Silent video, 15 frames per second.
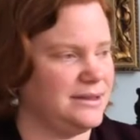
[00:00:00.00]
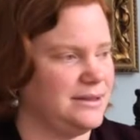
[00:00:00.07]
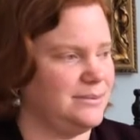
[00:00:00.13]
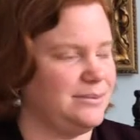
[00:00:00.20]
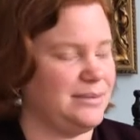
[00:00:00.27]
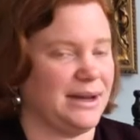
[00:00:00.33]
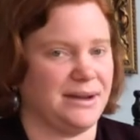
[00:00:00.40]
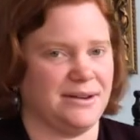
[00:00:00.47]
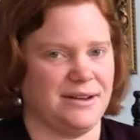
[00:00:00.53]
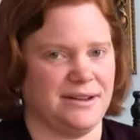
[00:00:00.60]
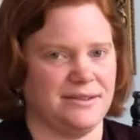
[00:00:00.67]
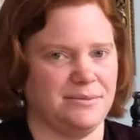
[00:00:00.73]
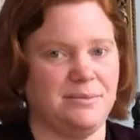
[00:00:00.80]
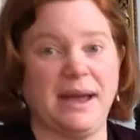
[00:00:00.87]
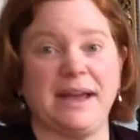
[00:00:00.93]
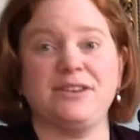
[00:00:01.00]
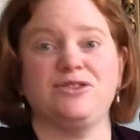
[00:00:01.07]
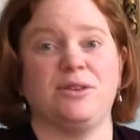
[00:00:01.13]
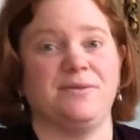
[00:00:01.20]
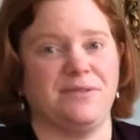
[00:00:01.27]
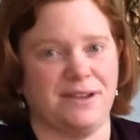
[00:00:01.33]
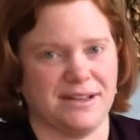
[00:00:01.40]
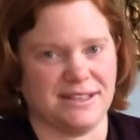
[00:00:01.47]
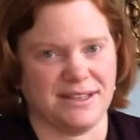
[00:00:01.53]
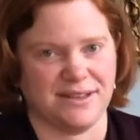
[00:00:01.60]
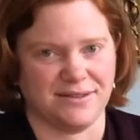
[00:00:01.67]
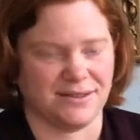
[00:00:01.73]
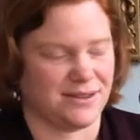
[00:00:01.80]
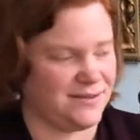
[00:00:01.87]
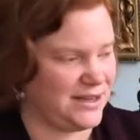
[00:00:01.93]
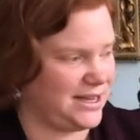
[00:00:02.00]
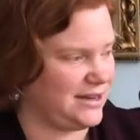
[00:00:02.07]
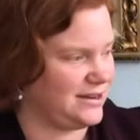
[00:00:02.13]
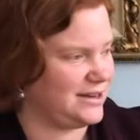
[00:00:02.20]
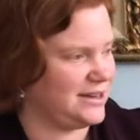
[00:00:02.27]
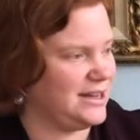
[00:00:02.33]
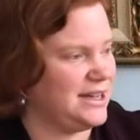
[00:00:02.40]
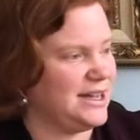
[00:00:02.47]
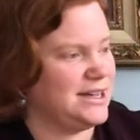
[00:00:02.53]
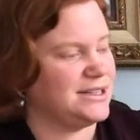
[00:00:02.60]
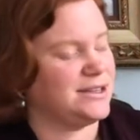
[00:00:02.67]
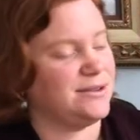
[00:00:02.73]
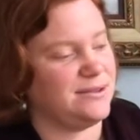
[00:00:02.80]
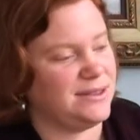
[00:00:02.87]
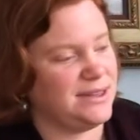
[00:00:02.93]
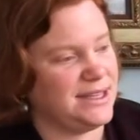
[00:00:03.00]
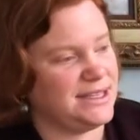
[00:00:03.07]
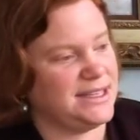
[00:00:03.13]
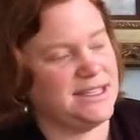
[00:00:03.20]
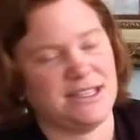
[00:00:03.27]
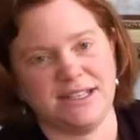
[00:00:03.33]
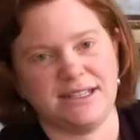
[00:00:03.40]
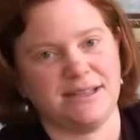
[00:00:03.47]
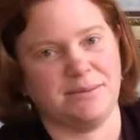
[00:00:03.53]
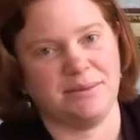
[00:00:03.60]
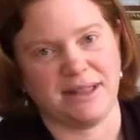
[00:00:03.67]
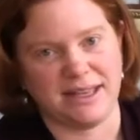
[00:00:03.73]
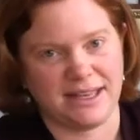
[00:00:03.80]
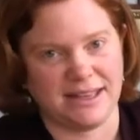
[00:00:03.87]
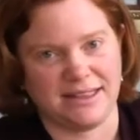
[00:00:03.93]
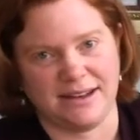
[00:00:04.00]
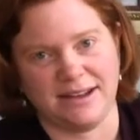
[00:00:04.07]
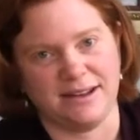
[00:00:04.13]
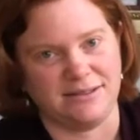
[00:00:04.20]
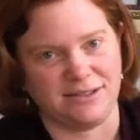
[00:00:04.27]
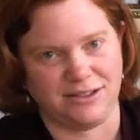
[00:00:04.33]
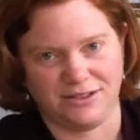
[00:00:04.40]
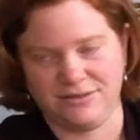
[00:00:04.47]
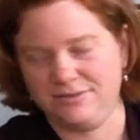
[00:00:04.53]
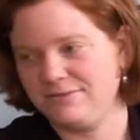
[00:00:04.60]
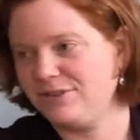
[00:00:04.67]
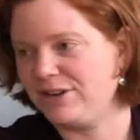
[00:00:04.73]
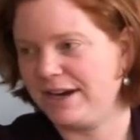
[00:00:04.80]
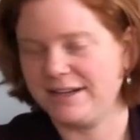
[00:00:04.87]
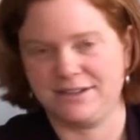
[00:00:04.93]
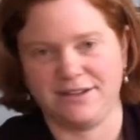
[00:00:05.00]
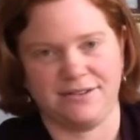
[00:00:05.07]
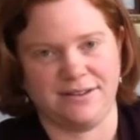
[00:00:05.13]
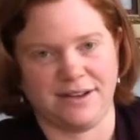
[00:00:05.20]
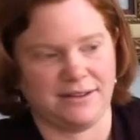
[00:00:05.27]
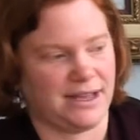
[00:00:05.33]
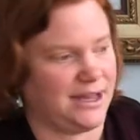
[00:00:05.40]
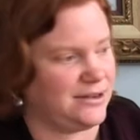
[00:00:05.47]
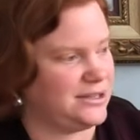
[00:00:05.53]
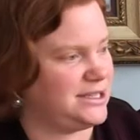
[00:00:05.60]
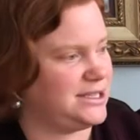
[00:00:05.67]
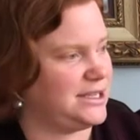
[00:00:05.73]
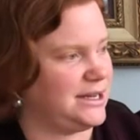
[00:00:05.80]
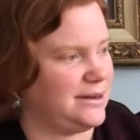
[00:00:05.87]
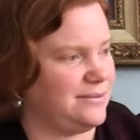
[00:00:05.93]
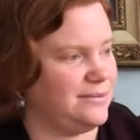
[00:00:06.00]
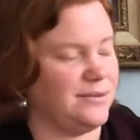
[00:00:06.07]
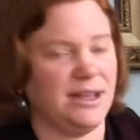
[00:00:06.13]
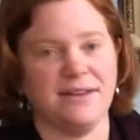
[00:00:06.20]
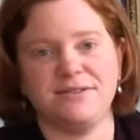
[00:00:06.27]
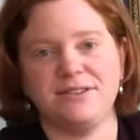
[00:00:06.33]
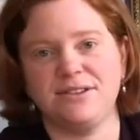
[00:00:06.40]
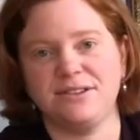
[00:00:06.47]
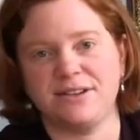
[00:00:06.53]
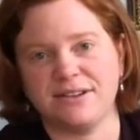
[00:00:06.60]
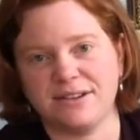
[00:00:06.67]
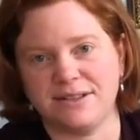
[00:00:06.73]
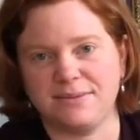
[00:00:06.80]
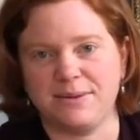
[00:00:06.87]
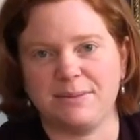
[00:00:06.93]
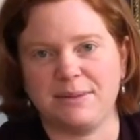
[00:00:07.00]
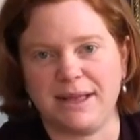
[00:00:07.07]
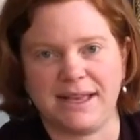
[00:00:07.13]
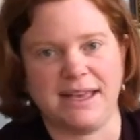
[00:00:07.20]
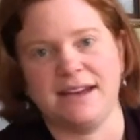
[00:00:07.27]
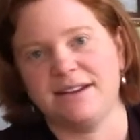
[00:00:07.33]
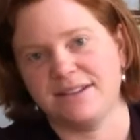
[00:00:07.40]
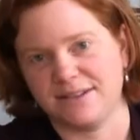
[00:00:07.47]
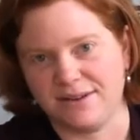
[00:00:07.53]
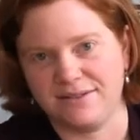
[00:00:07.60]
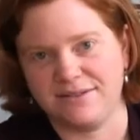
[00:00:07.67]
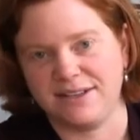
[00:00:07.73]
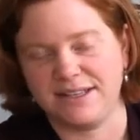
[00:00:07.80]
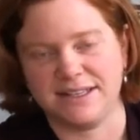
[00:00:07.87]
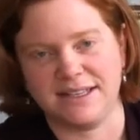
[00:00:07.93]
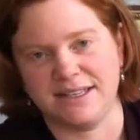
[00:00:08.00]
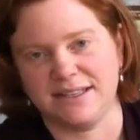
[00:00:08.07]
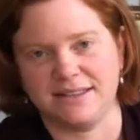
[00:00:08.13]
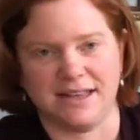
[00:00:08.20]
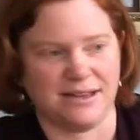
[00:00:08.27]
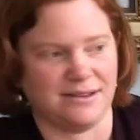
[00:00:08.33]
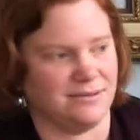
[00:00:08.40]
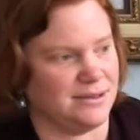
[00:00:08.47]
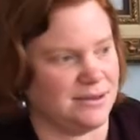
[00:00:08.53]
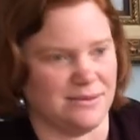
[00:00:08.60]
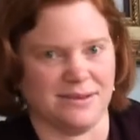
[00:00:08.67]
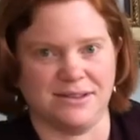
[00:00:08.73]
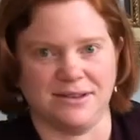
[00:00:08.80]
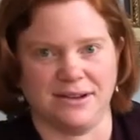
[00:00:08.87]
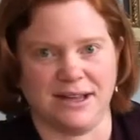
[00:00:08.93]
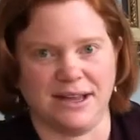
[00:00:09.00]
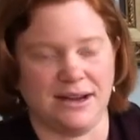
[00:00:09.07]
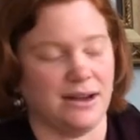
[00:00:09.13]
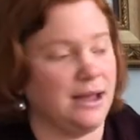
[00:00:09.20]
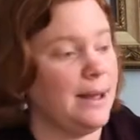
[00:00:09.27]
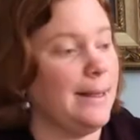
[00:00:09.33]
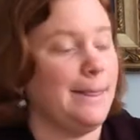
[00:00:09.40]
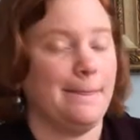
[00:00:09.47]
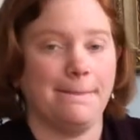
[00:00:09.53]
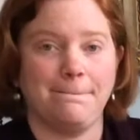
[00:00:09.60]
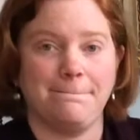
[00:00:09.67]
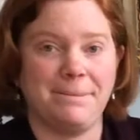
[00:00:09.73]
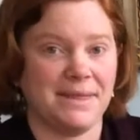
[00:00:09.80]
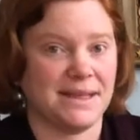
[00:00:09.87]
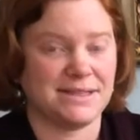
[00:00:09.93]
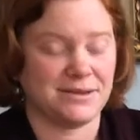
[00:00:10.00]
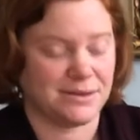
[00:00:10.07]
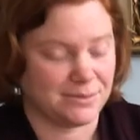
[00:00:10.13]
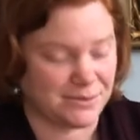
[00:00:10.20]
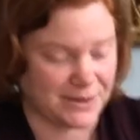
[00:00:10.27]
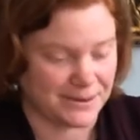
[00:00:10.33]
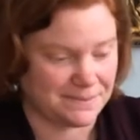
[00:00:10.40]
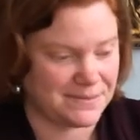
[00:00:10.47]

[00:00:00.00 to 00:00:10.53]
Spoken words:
backdrop for ourselves over here. So this is just the blanket that I dragged off our couch. We have 2 dogs with black hair, so obviously it's like riddled with dog hair. But that's not the point.